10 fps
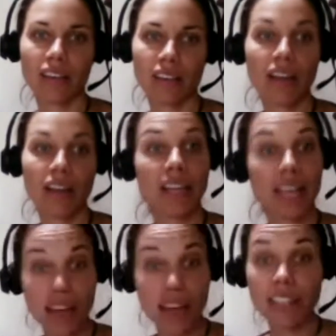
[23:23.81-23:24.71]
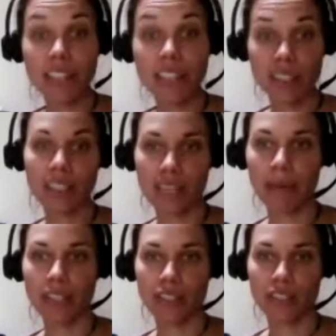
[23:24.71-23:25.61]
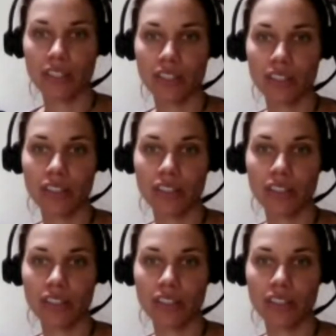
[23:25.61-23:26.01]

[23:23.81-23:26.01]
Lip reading: Oh, yeah, I do see the same page as you.